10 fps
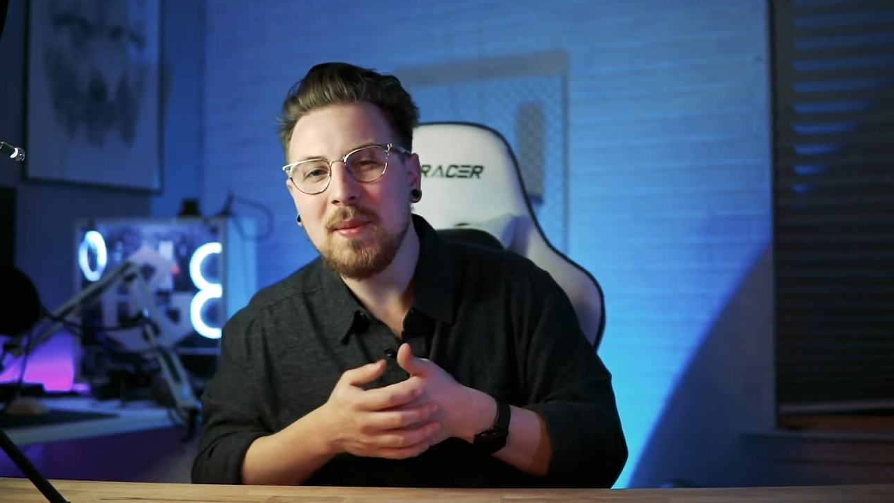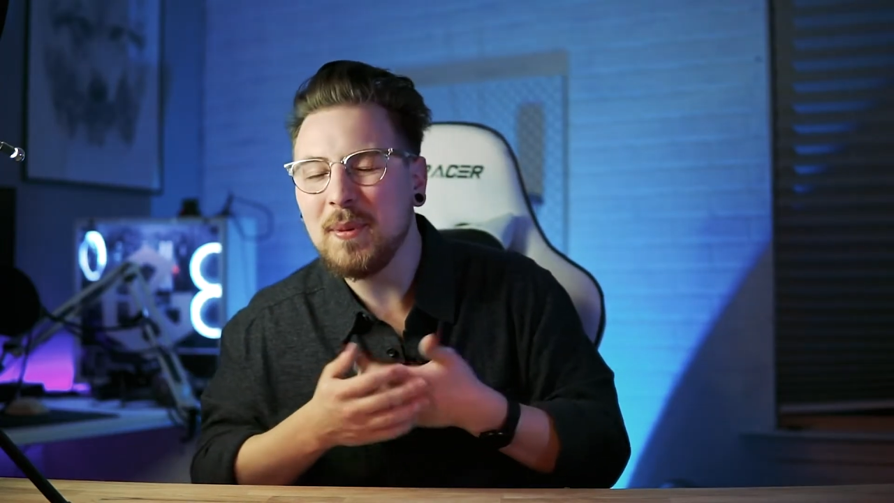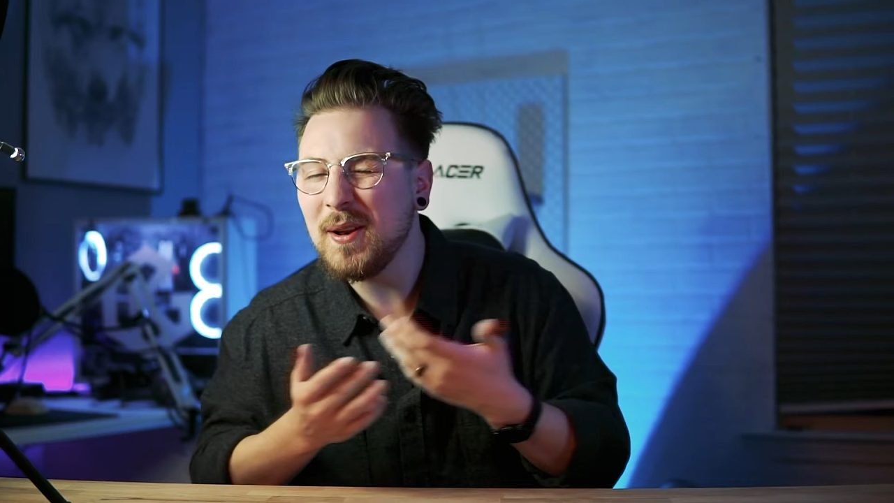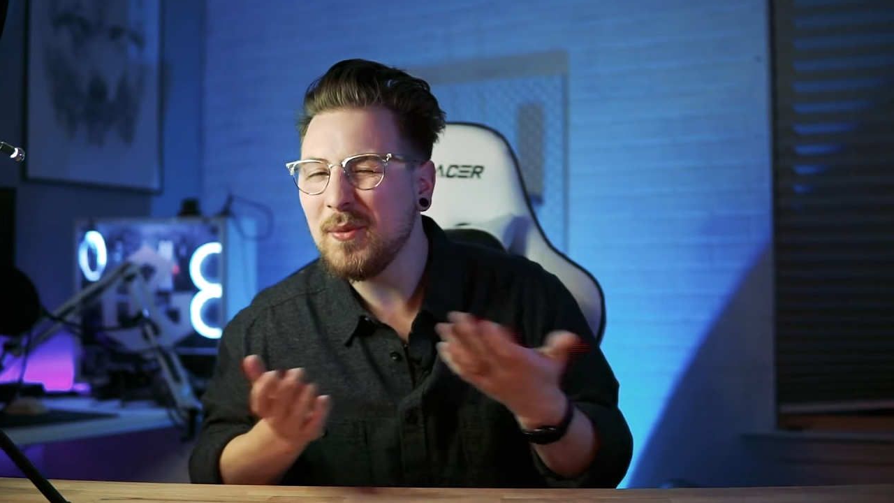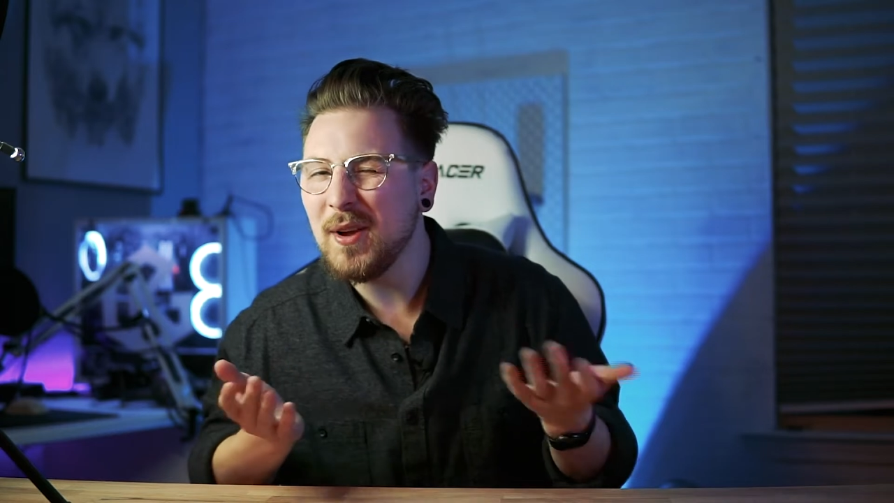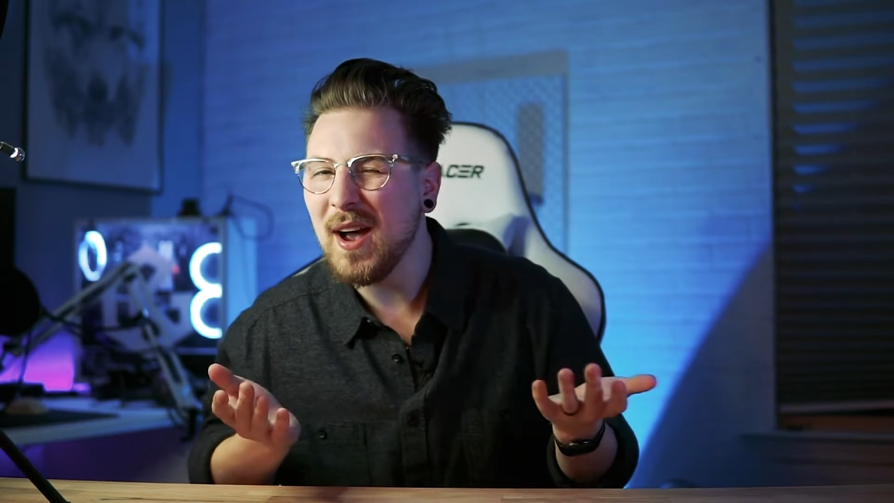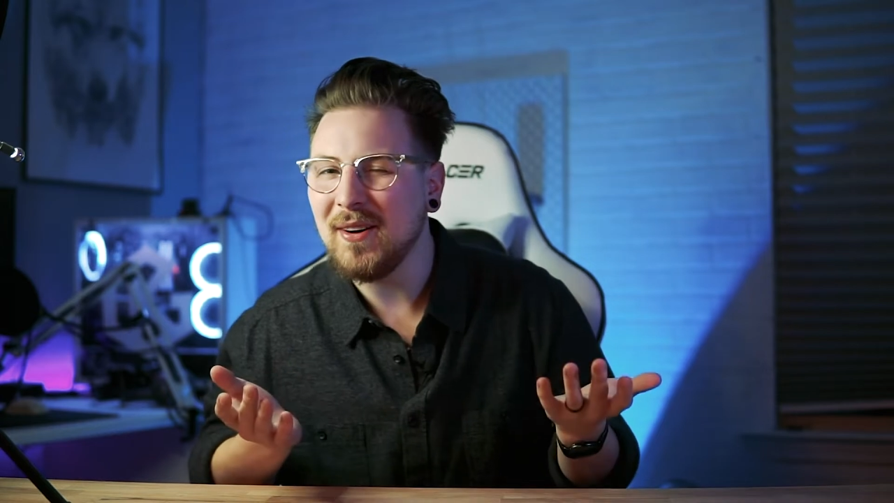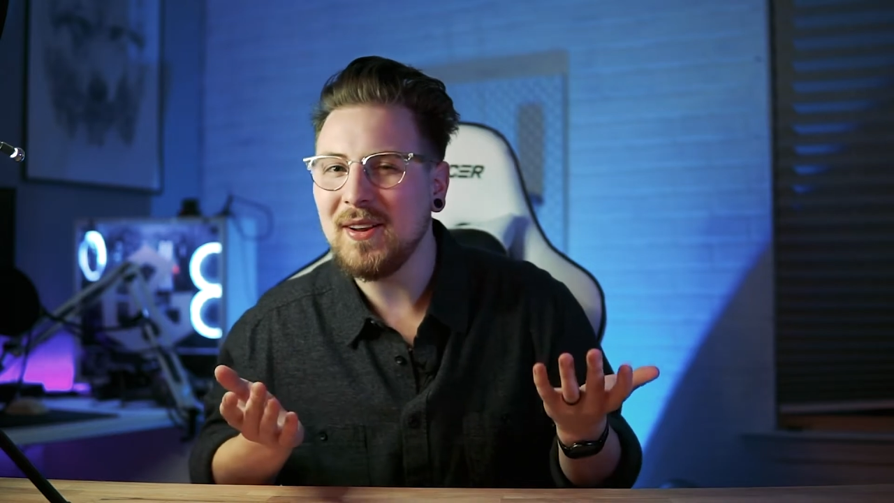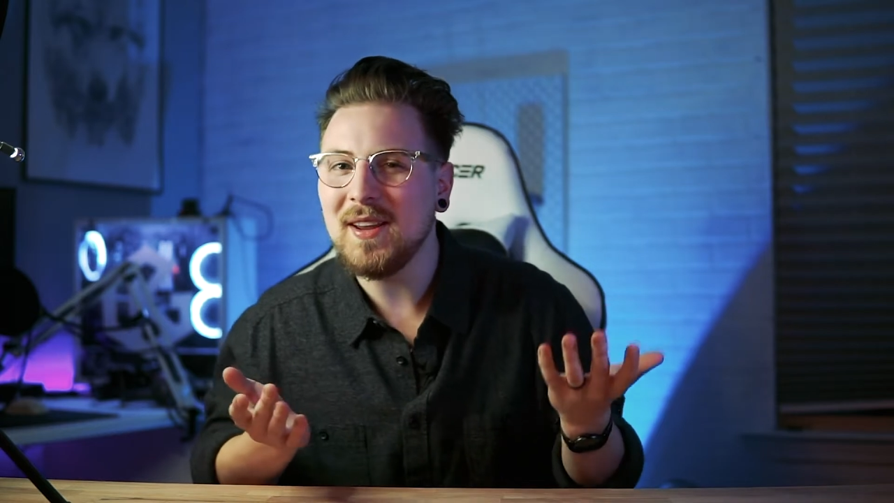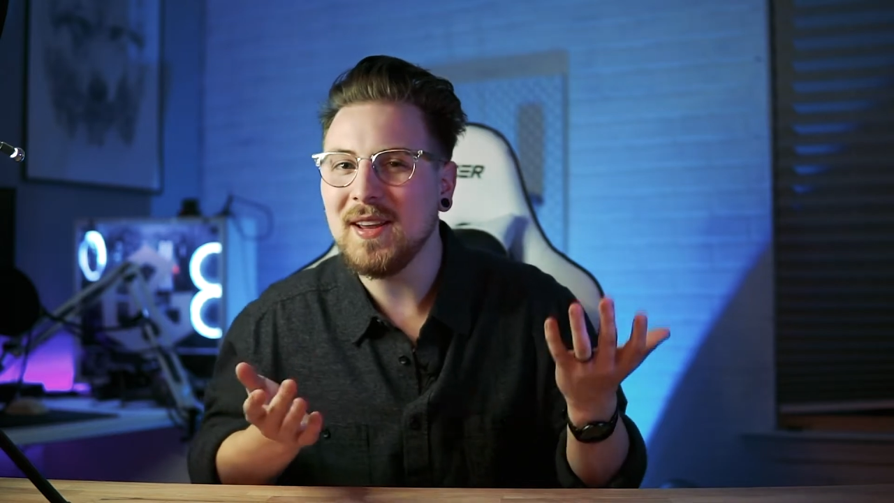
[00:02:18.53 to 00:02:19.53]
but in
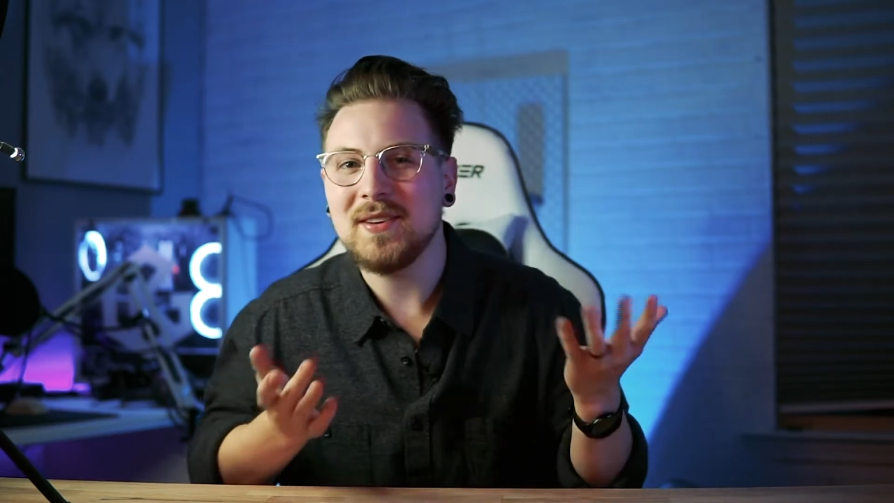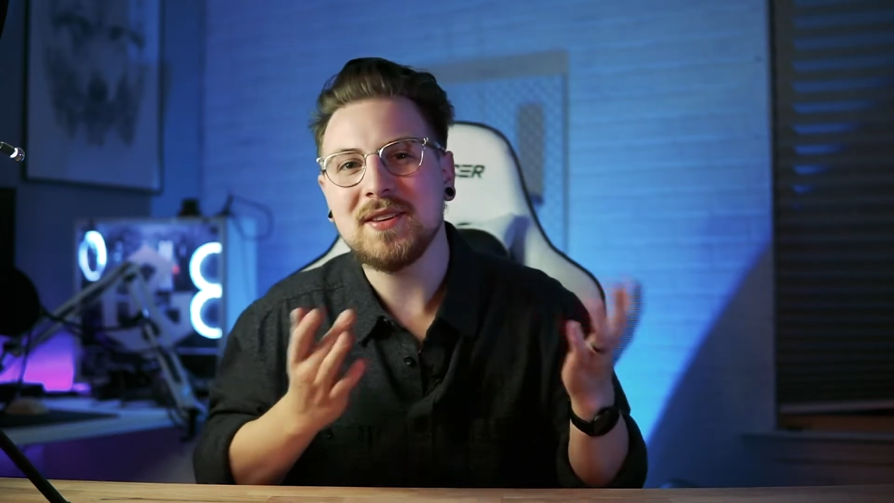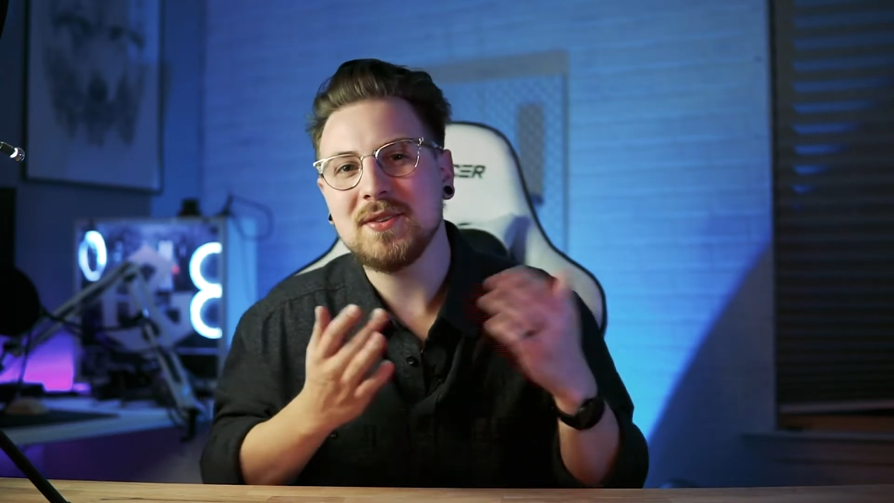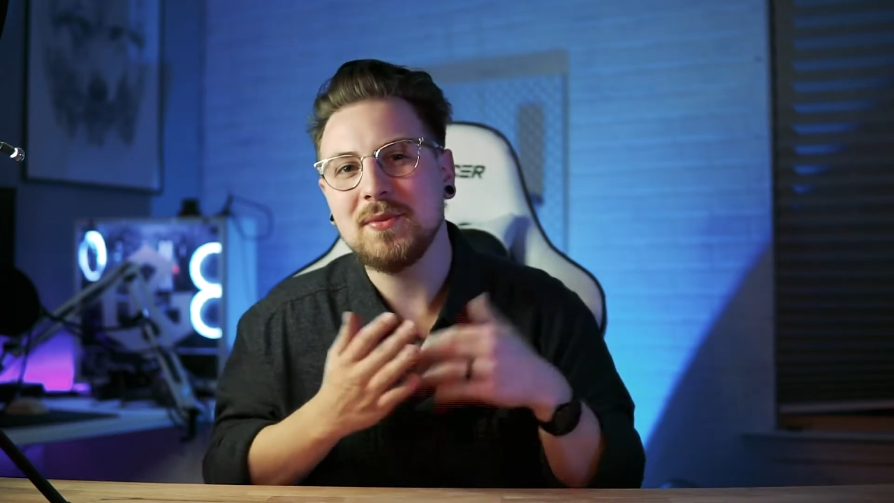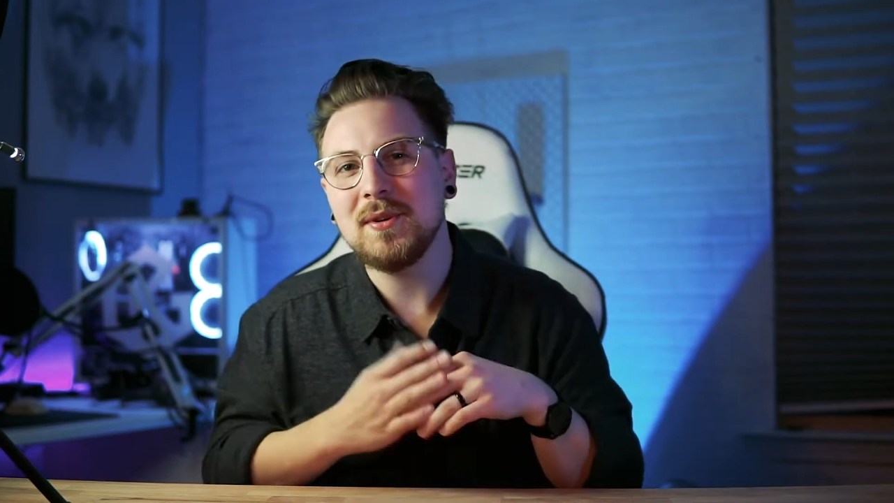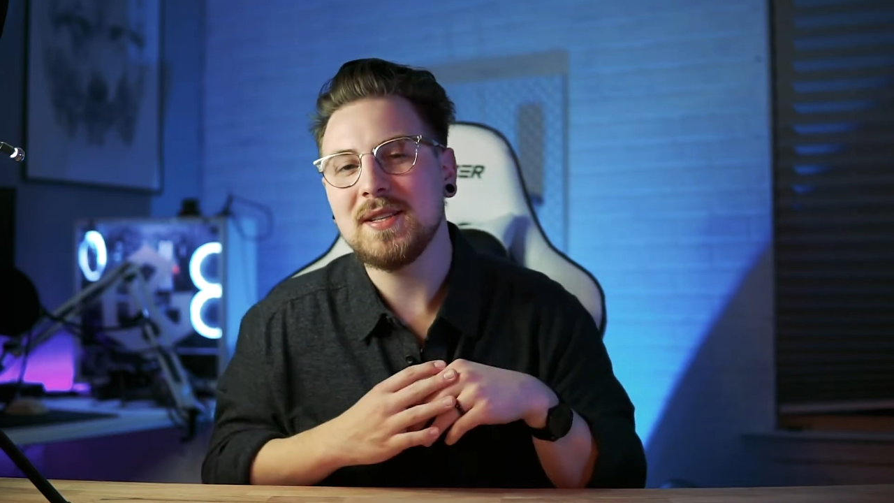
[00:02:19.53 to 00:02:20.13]
reality, it doesn't really